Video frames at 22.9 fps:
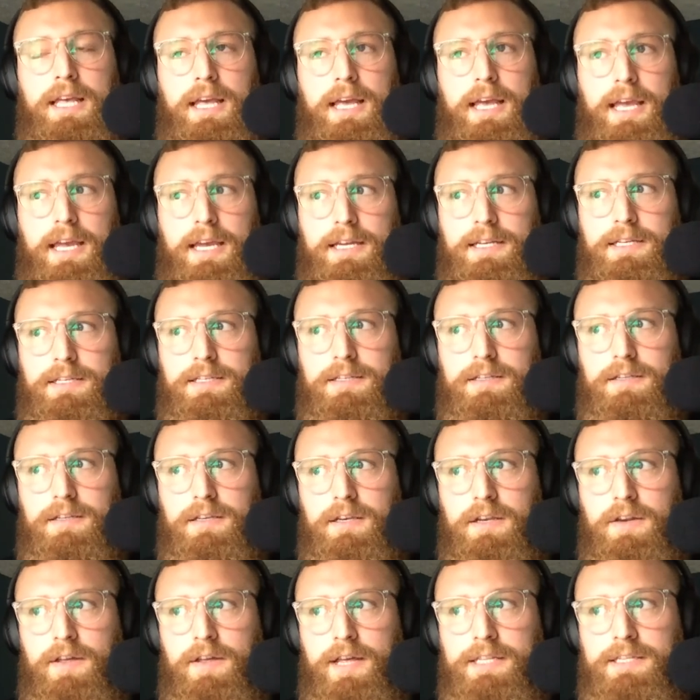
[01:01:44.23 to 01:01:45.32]
And,
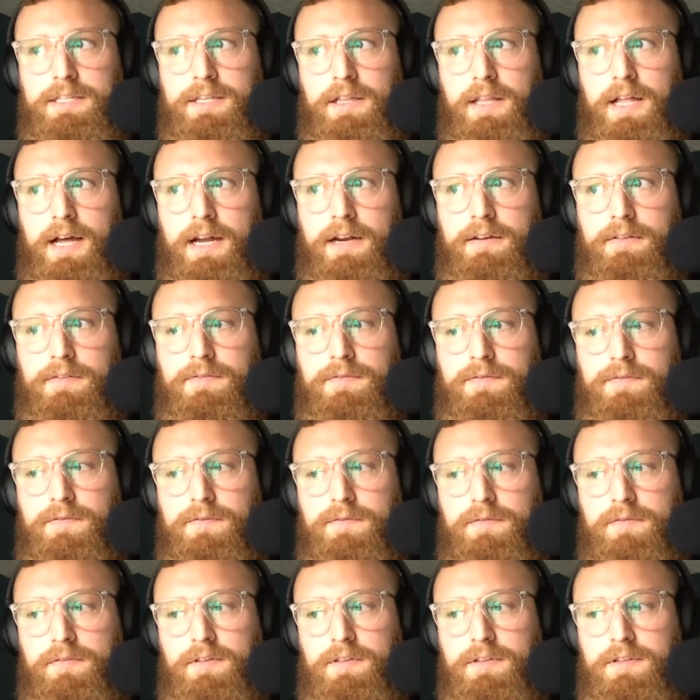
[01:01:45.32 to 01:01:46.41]
you know, that's a lot of
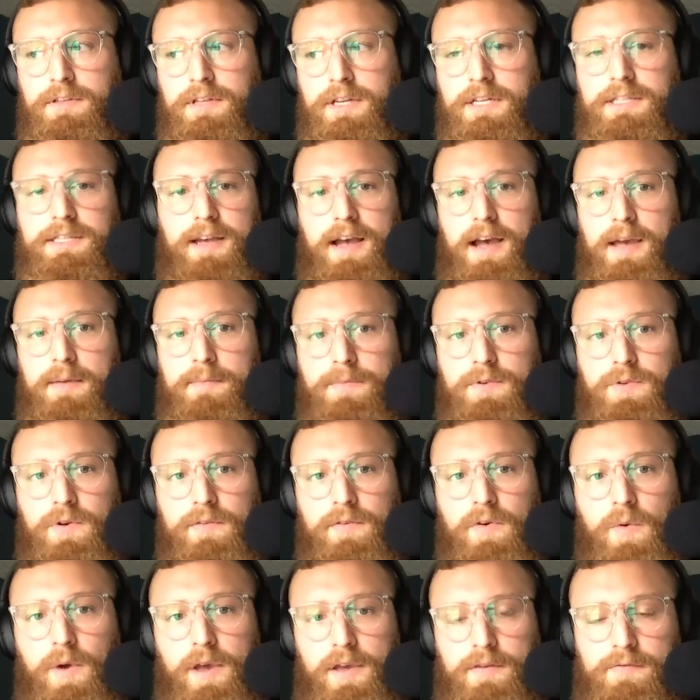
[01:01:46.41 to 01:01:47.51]
time sort
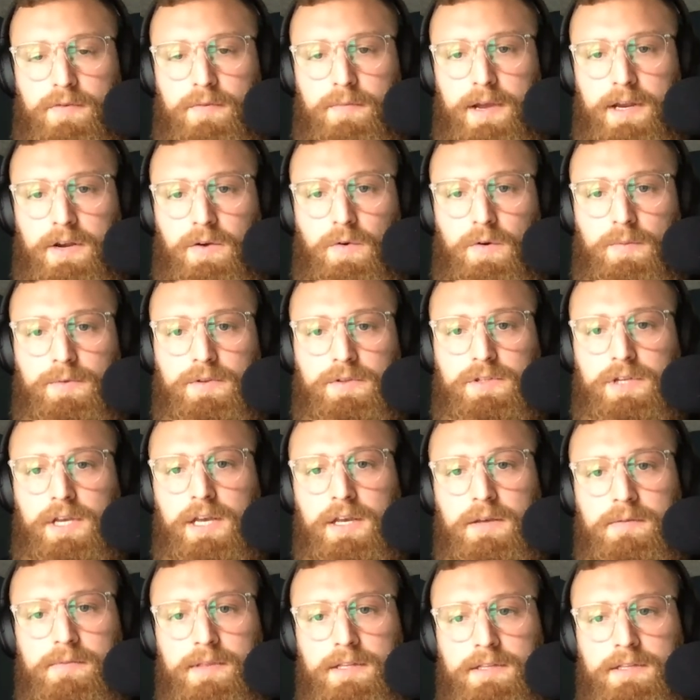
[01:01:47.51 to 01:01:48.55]
of away from my normal gym.